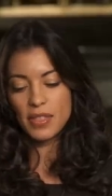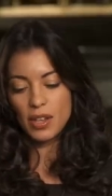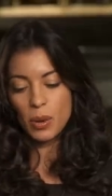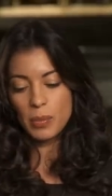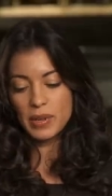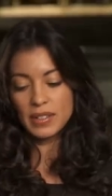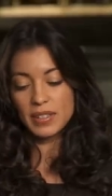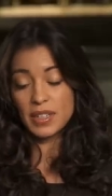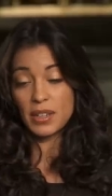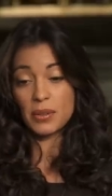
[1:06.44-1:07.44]
The opening
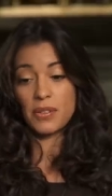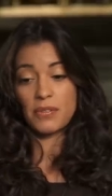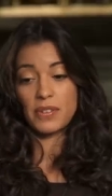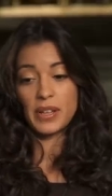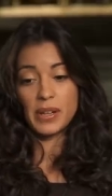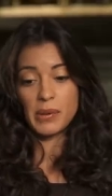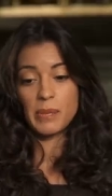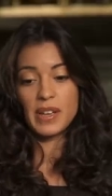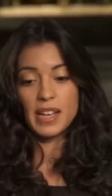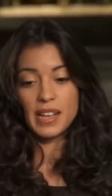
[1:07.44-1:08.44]
scene of the
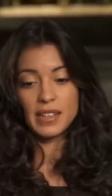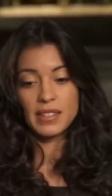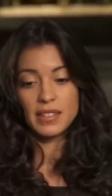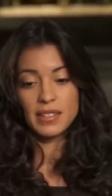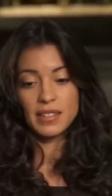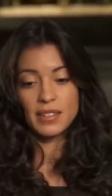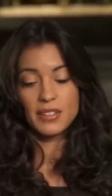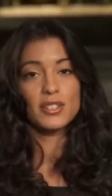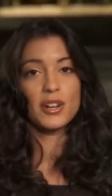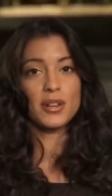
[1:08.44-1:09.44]
film it
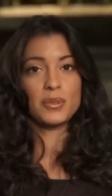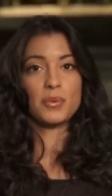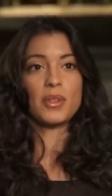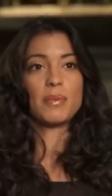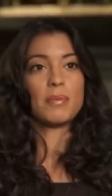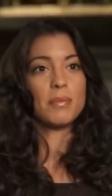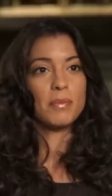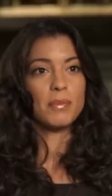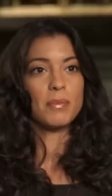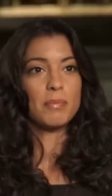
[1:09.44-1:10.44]
starts with
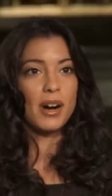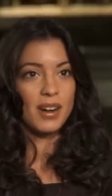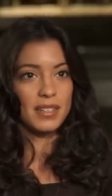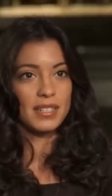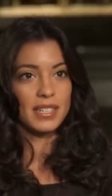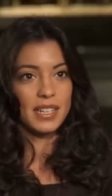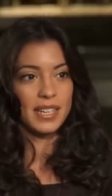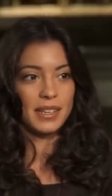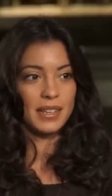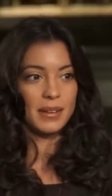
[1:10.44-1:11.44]
Bond
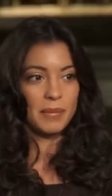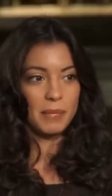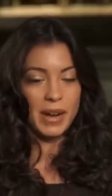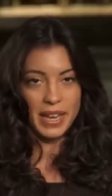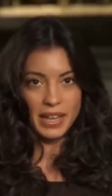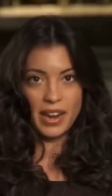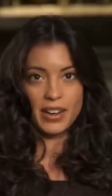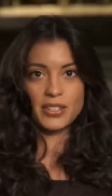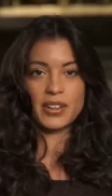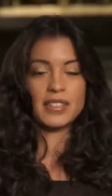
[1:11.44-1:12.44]
and my
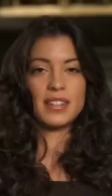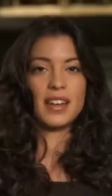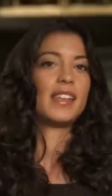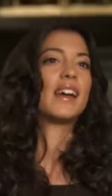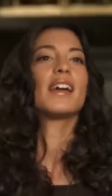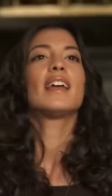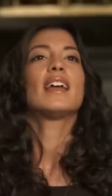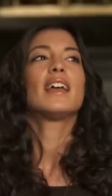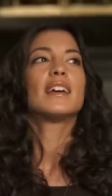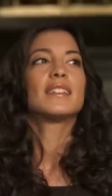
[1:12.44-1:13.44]
character, Estrella,
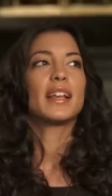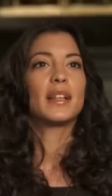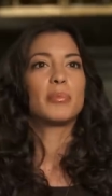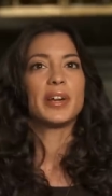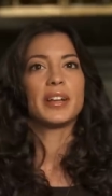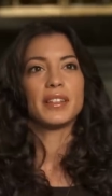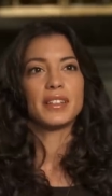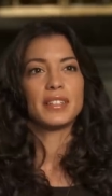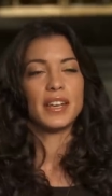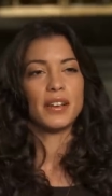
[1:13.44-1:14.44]
celebrating
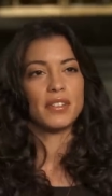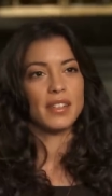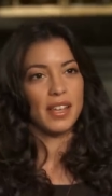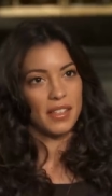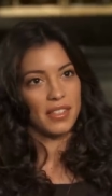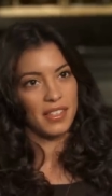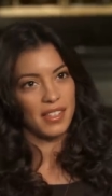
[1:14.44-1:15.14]
the day of the death.